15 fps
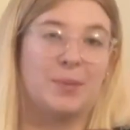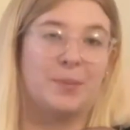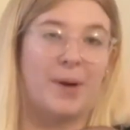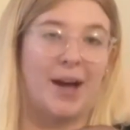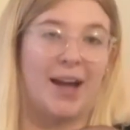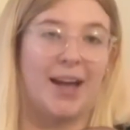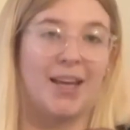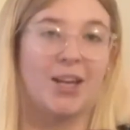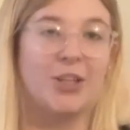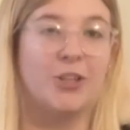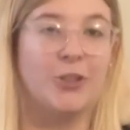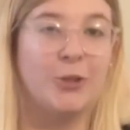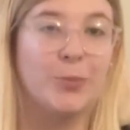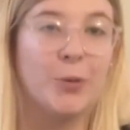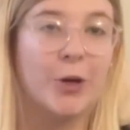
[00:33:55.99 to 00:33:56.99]
my
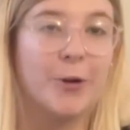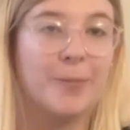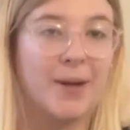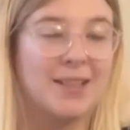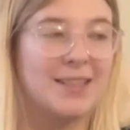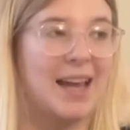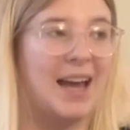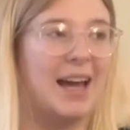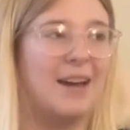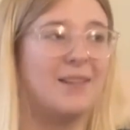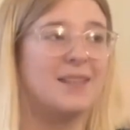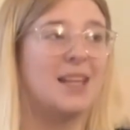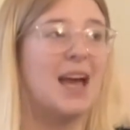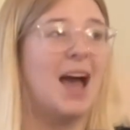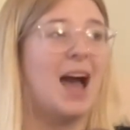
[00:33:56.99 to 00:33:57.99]
newborn must-haves.